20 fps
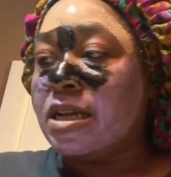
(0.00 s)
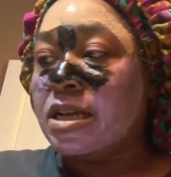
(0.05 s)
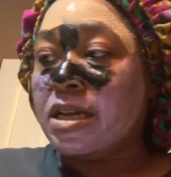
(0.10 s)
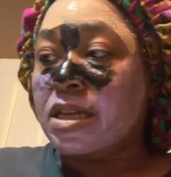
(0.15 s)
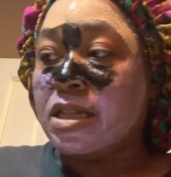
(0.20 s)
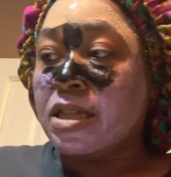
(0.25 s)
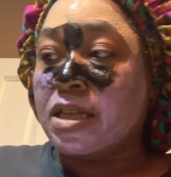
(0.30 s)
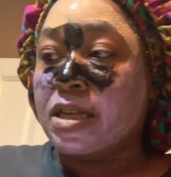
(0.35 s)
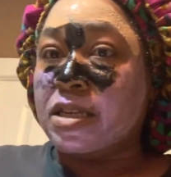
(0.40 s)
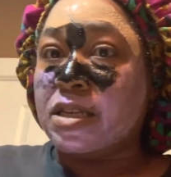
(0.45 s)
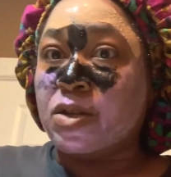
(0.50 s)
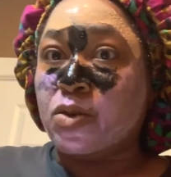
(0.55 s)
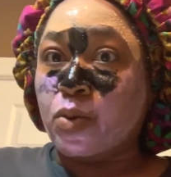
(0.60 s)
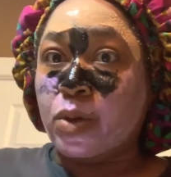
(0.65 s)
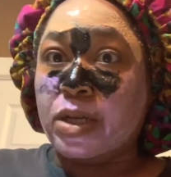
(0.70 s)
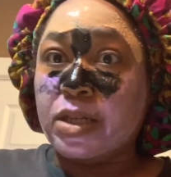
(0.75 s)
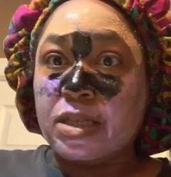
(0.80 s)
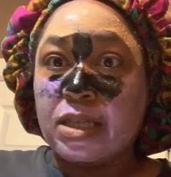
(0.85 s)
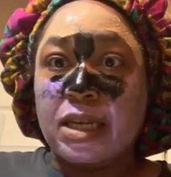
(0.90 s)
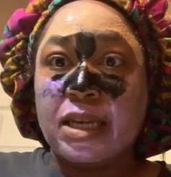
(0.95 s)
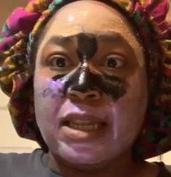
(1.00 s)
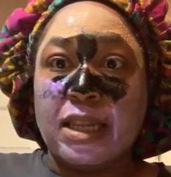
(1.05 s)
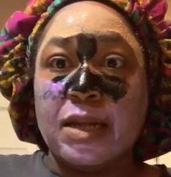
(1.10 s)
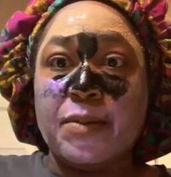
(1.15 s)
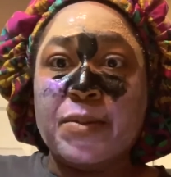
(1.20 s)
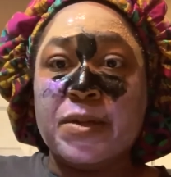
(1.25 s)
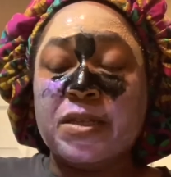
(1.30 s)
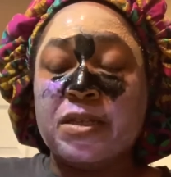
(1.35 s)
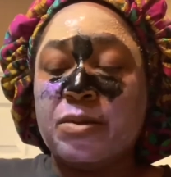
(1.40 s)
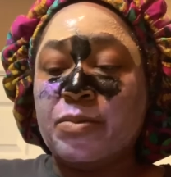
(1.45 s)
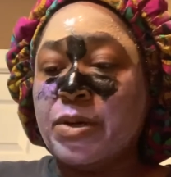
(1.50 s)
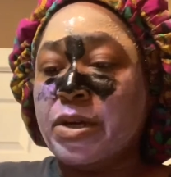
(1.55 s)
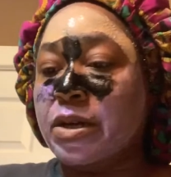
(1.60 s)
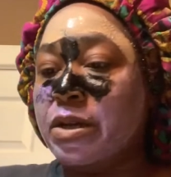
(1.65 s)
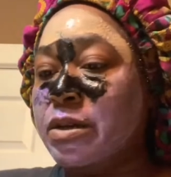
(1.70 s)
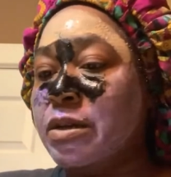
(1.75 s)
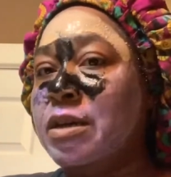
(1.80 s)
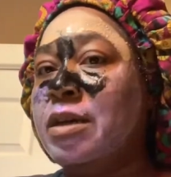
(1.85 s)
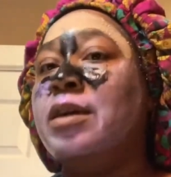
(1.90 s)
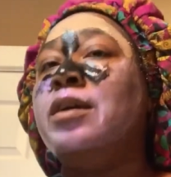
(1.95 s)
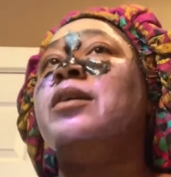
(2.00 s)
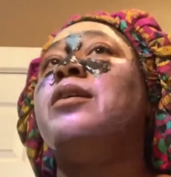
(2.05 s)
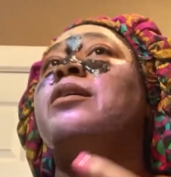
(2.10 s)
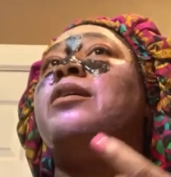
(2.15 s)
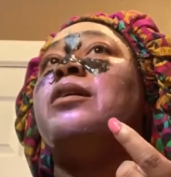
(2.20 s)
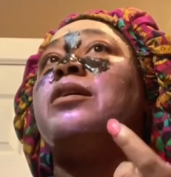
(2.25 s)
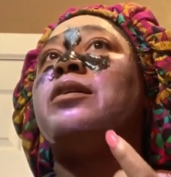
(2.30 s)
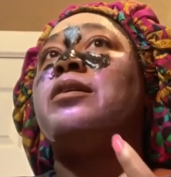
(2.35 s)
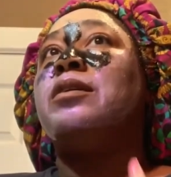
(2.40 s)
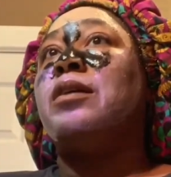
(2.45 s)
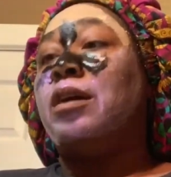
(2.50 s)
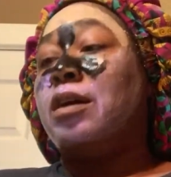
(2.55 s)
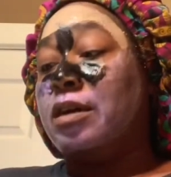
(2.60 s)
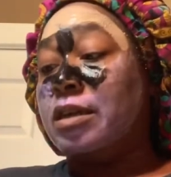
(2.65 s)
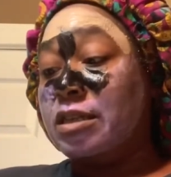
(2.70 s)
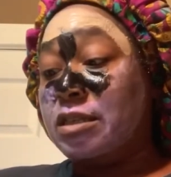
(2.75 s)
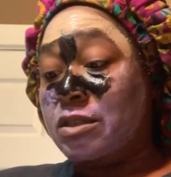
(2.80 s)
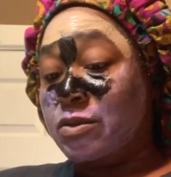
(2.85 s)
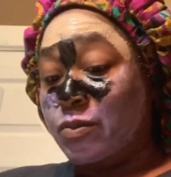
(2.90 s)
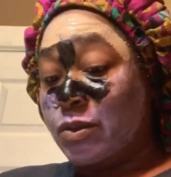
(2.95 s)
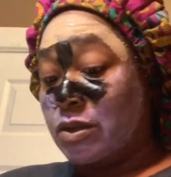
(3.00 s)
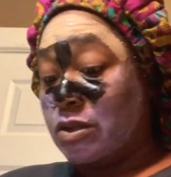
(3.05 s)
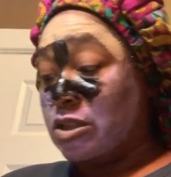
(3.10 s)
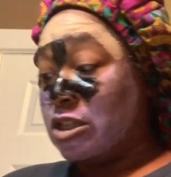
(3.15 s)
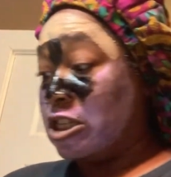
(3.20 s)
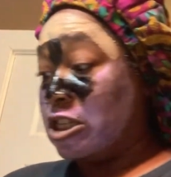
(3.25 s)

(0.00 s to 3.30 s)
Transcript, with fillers: in the sweet tea lemon smell, y'all, it smells